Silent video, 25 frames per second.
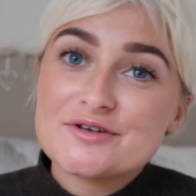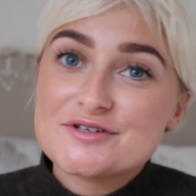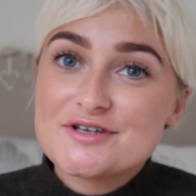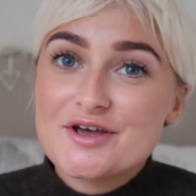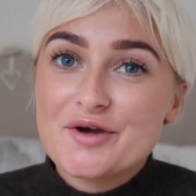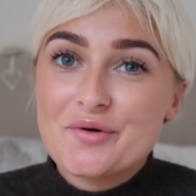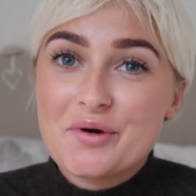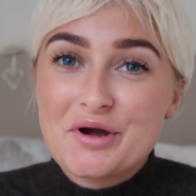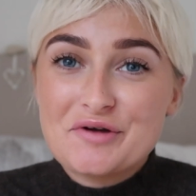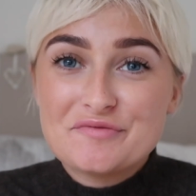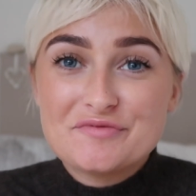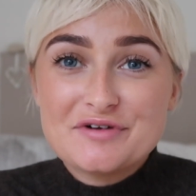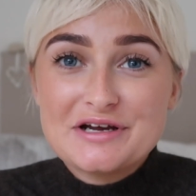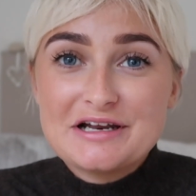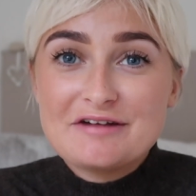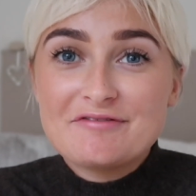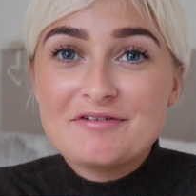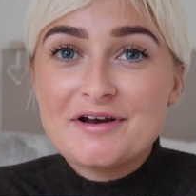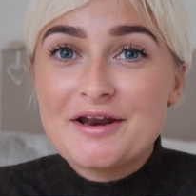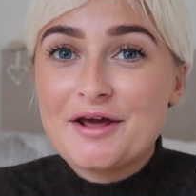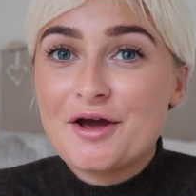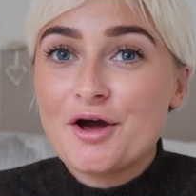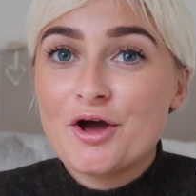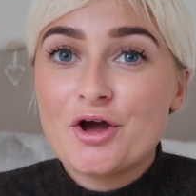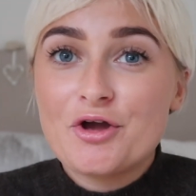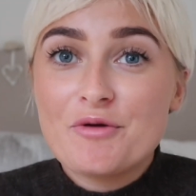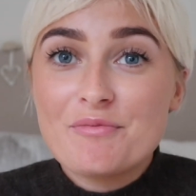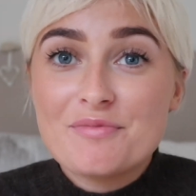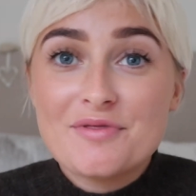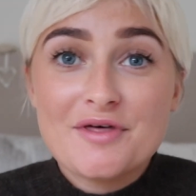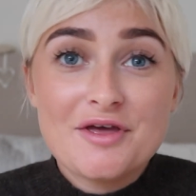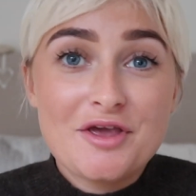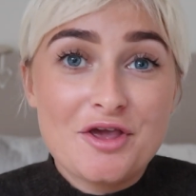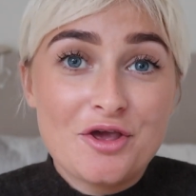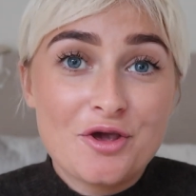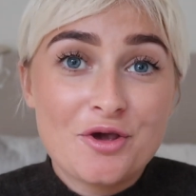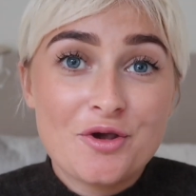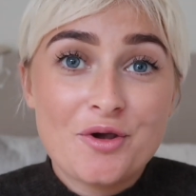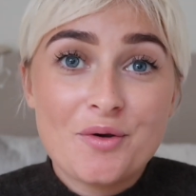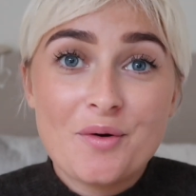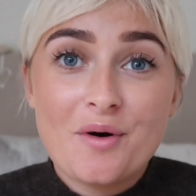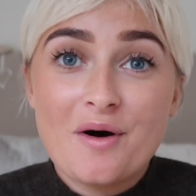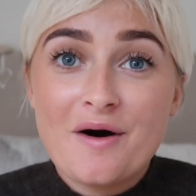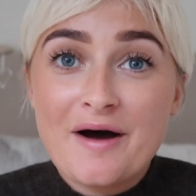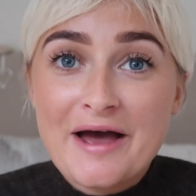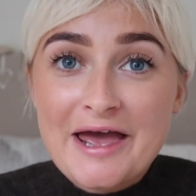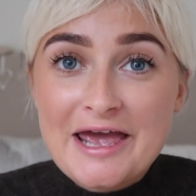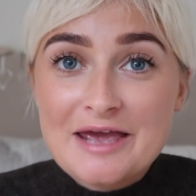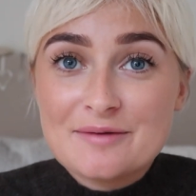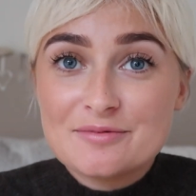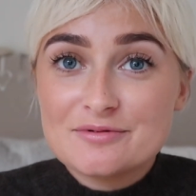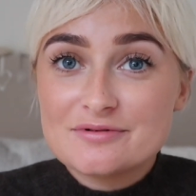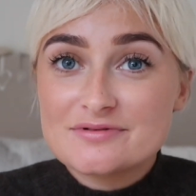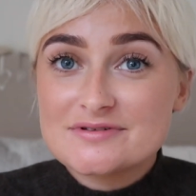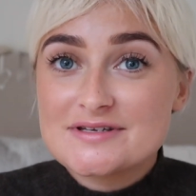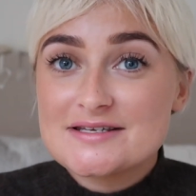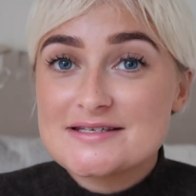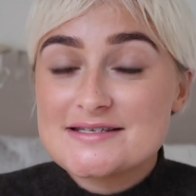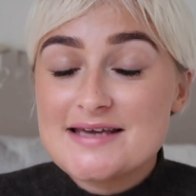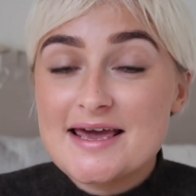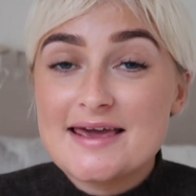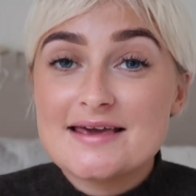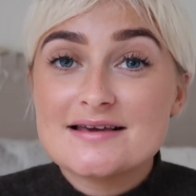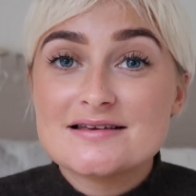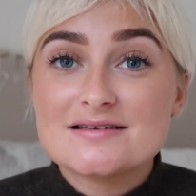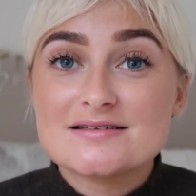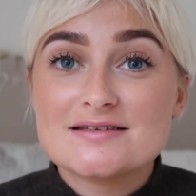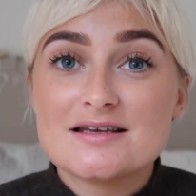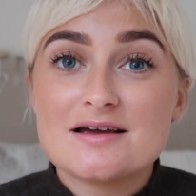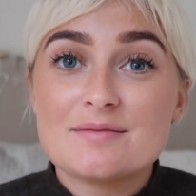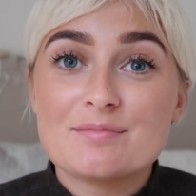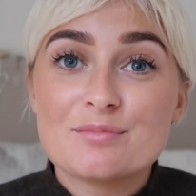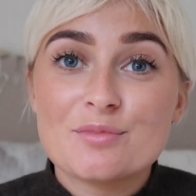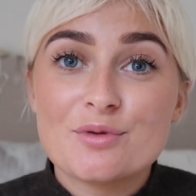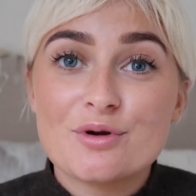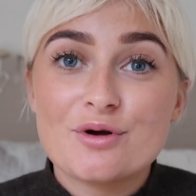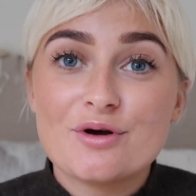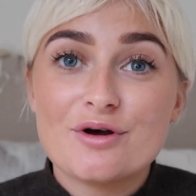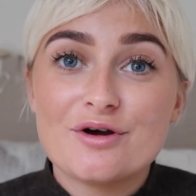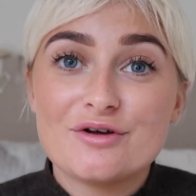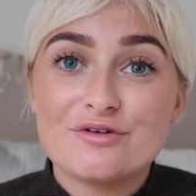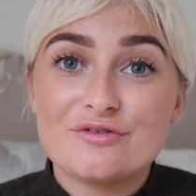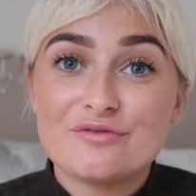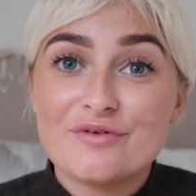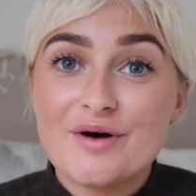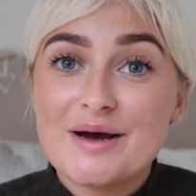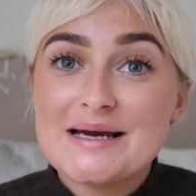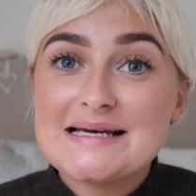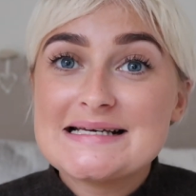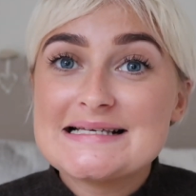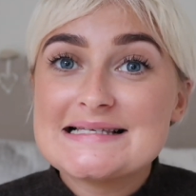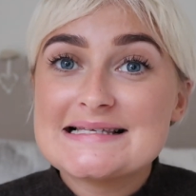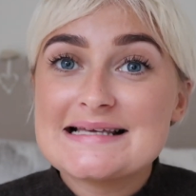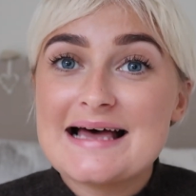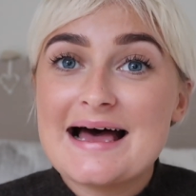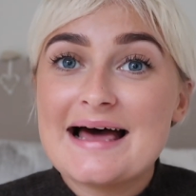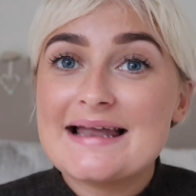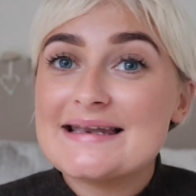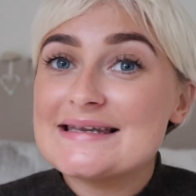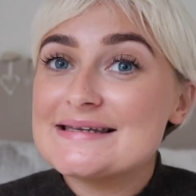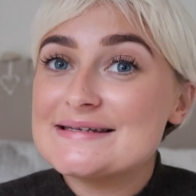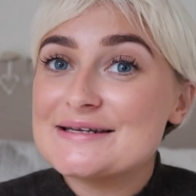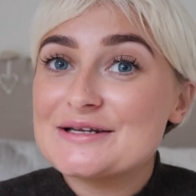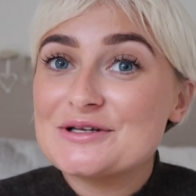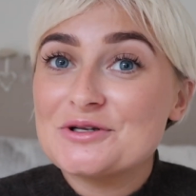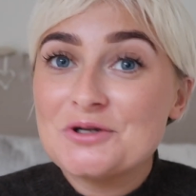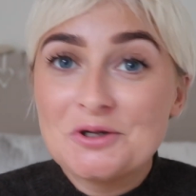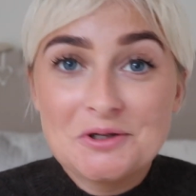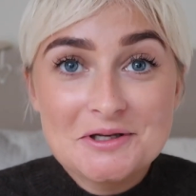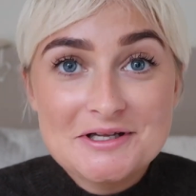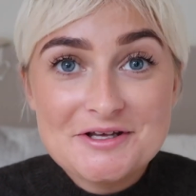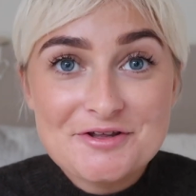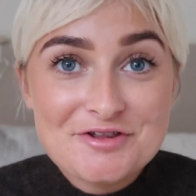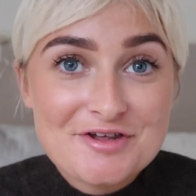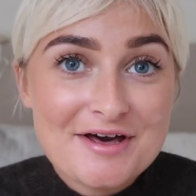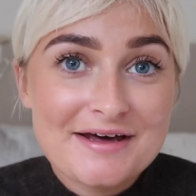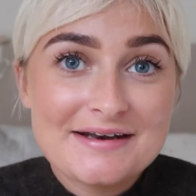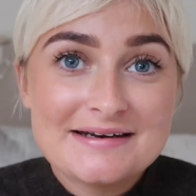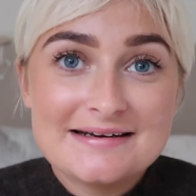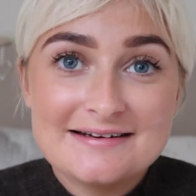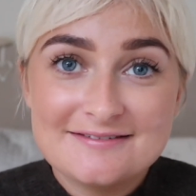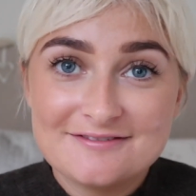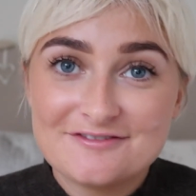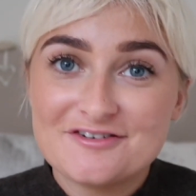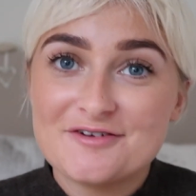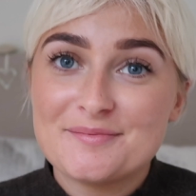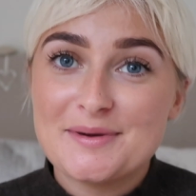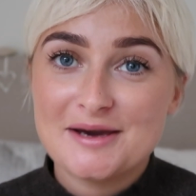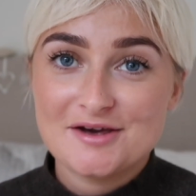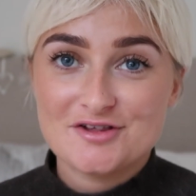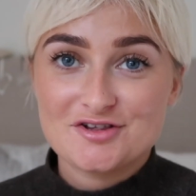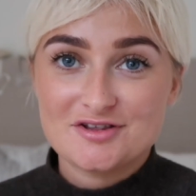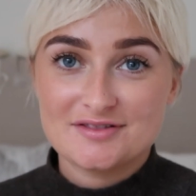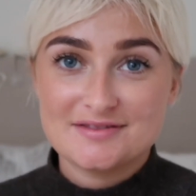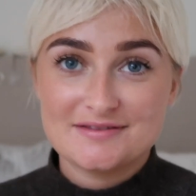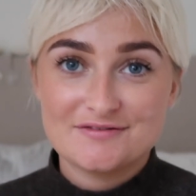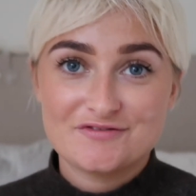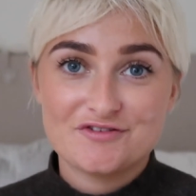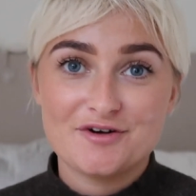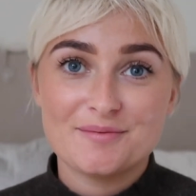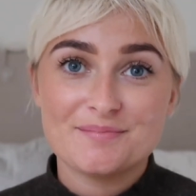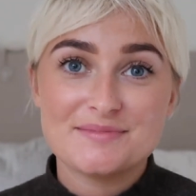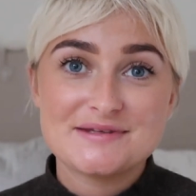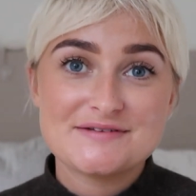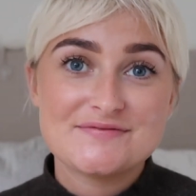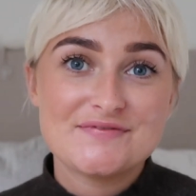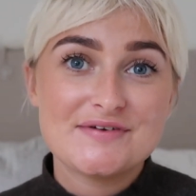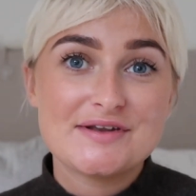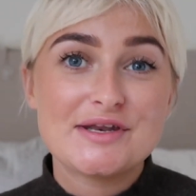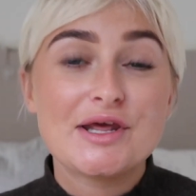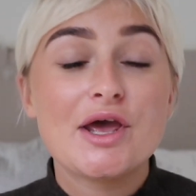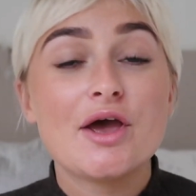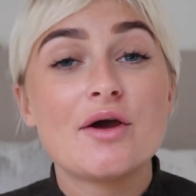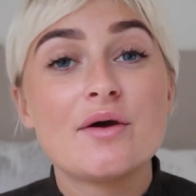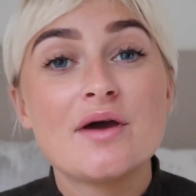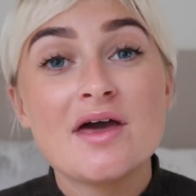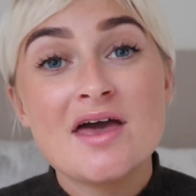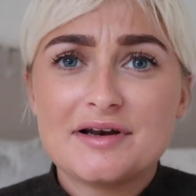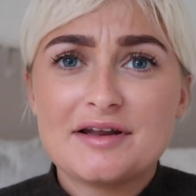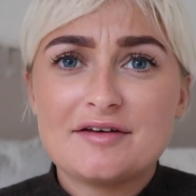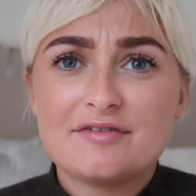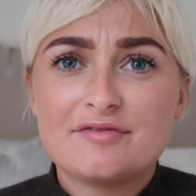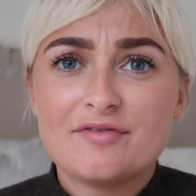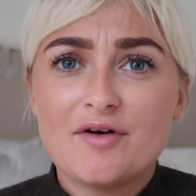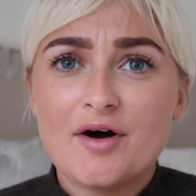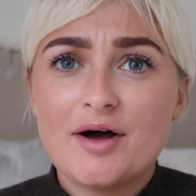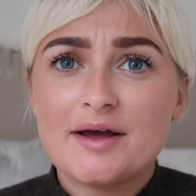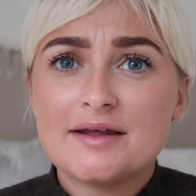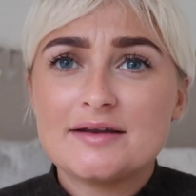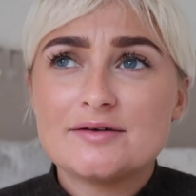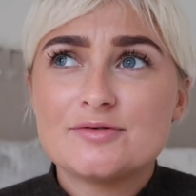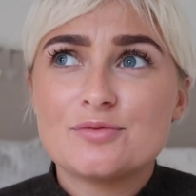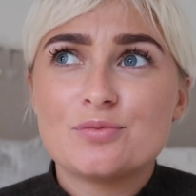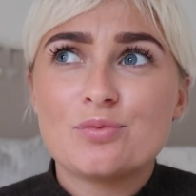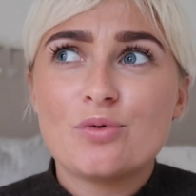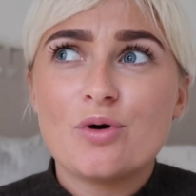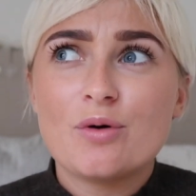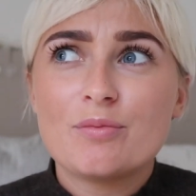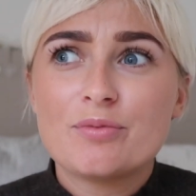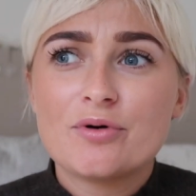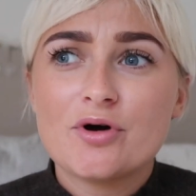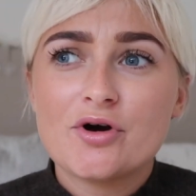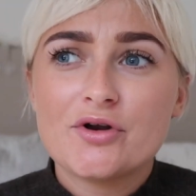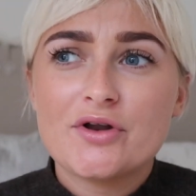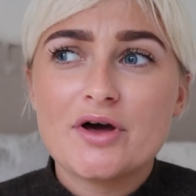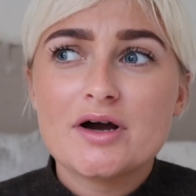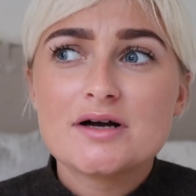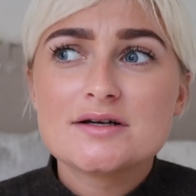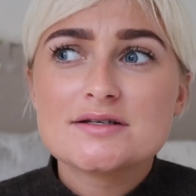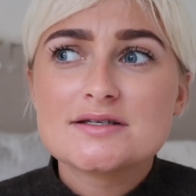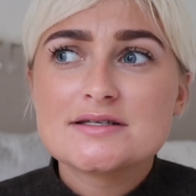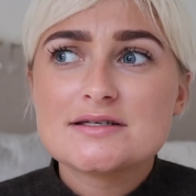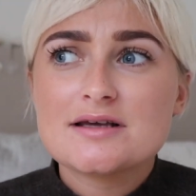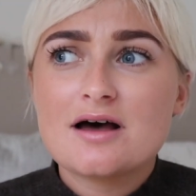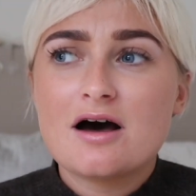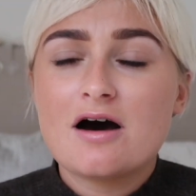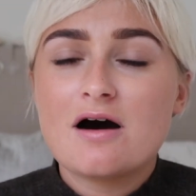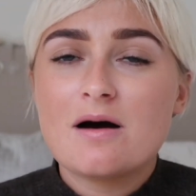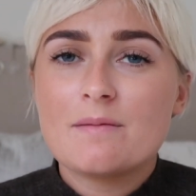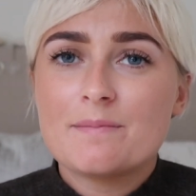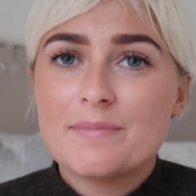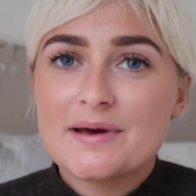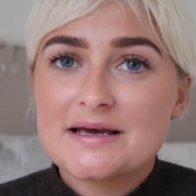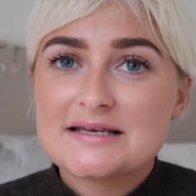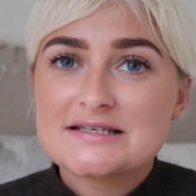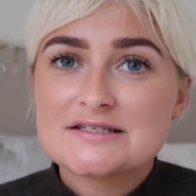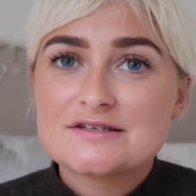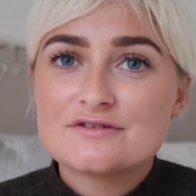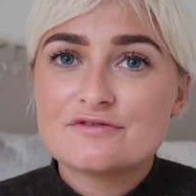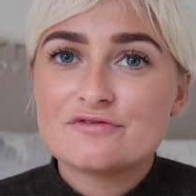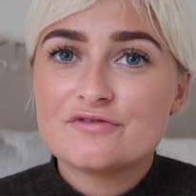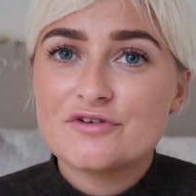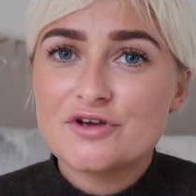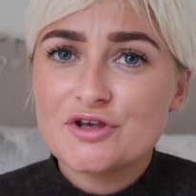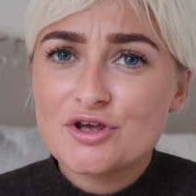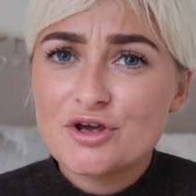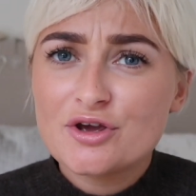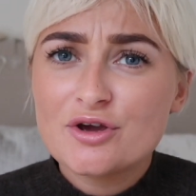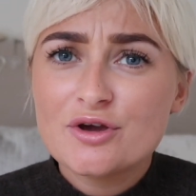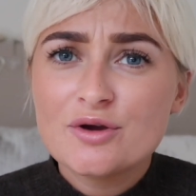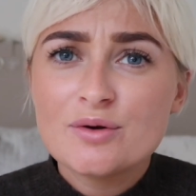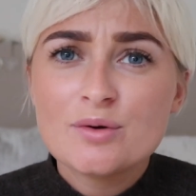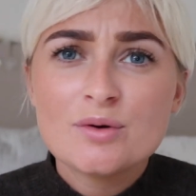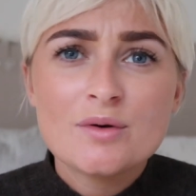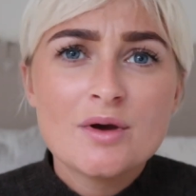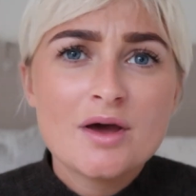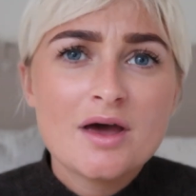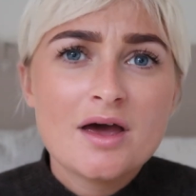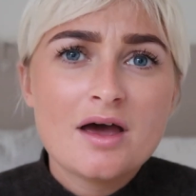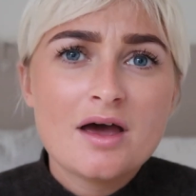So I really, really hope that you are able to take some advice and knowledge and information from this video, really find what products are best for you.